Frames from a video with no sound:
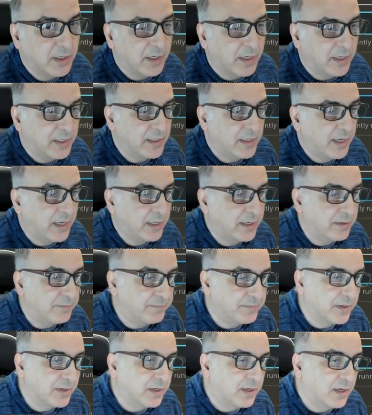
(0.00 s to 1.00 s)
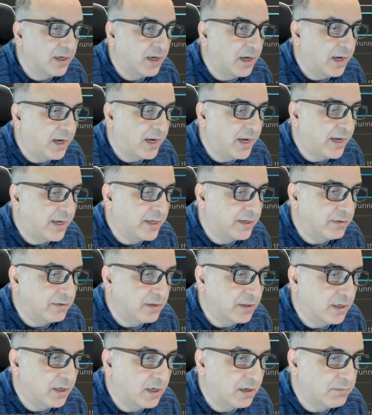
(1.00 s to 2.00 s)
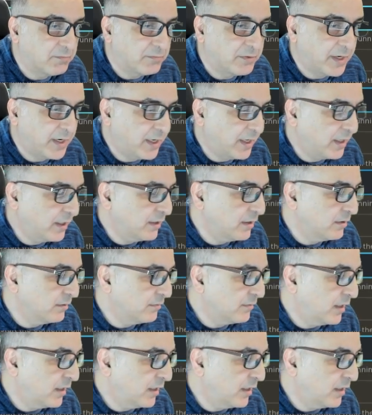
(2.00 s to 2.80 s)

And then I ran